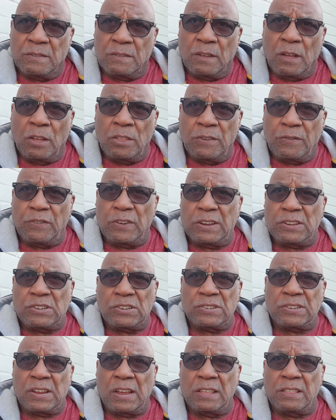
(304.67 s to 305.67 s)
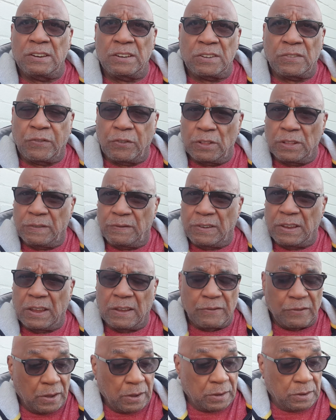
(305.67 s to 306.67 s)
Other features are that it's fully
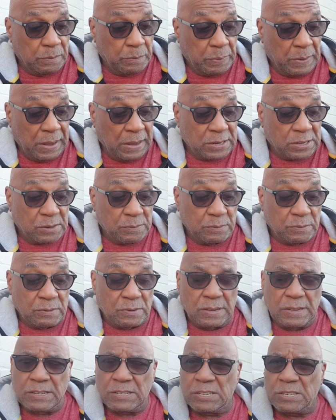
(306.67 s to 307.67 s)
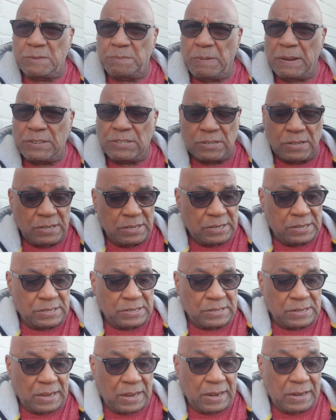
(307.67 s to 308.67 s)
VFR compatible, it's specially
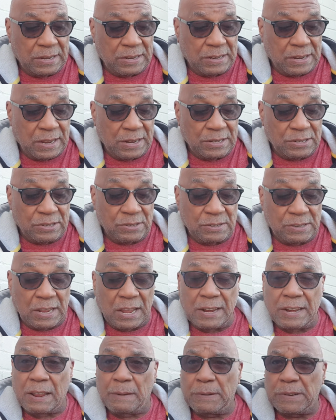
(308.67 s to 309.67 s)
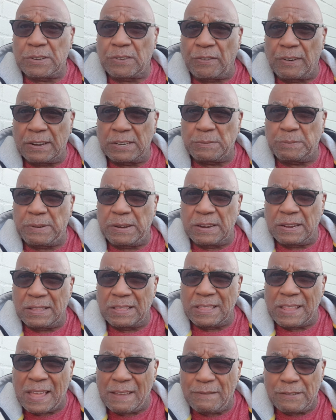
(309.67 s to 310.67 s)
designed engine dynamics for
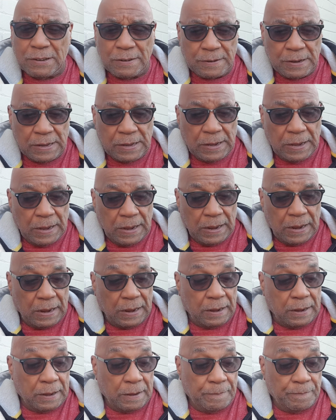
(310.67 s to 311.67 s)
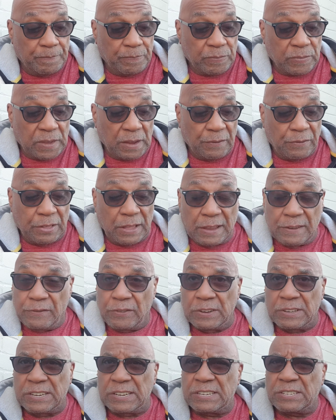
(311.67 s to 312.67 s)
XP11, flight
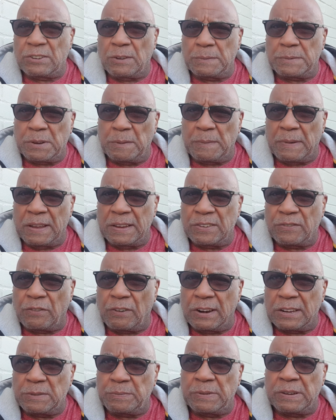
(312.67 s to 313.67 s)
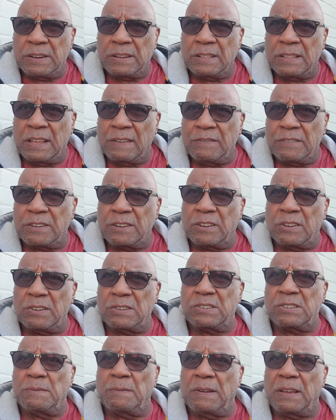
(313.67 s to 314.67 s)
physics optimized for XP11,
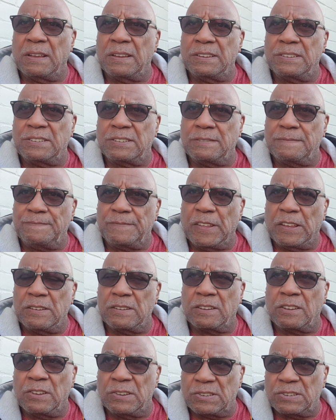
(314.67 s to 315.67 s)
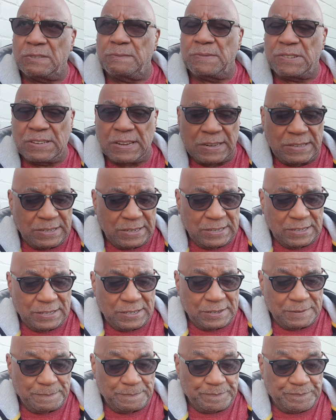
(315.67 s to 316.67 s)
custom settings,